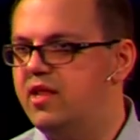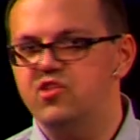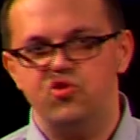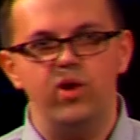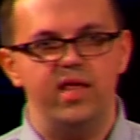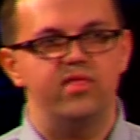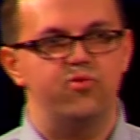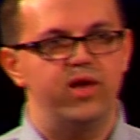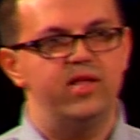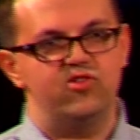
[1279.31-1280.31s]
He's
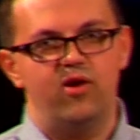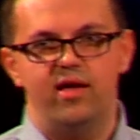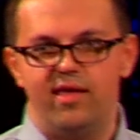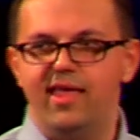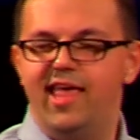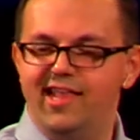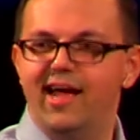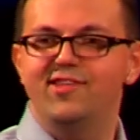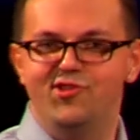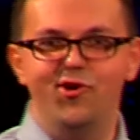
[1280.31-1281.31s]
23, so he
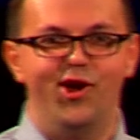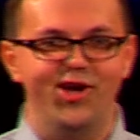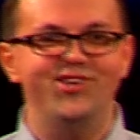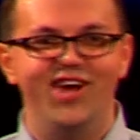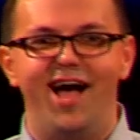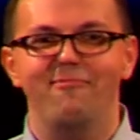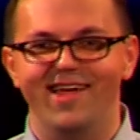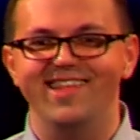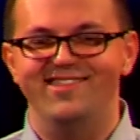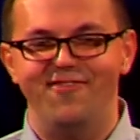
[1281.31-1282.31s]
does do a good job
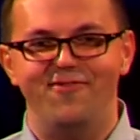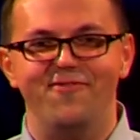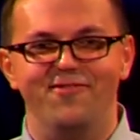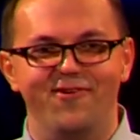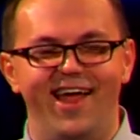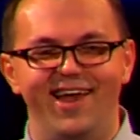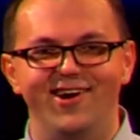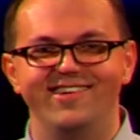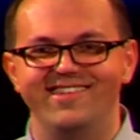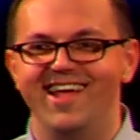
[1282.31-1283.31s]
against the fifth
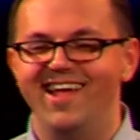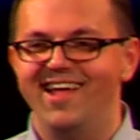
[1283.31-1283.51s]
graders.